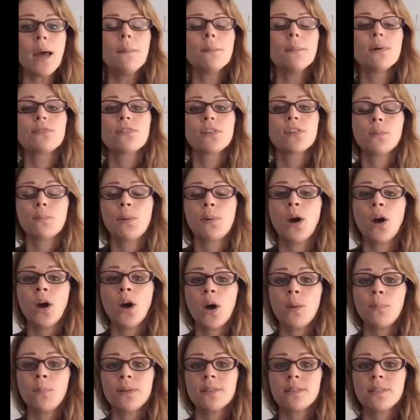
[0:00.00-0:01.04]
But for the
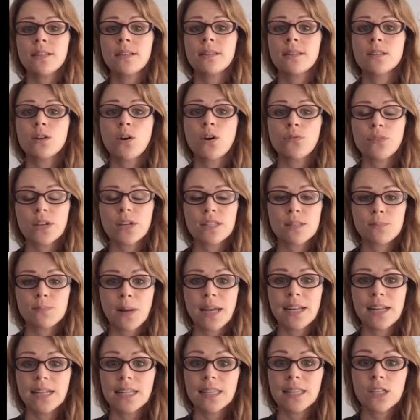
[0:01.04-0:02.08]
purposes of
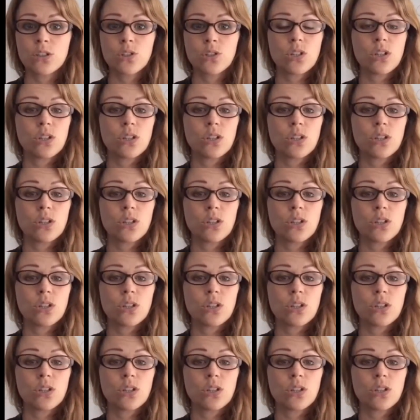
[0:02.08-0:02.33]
explaining this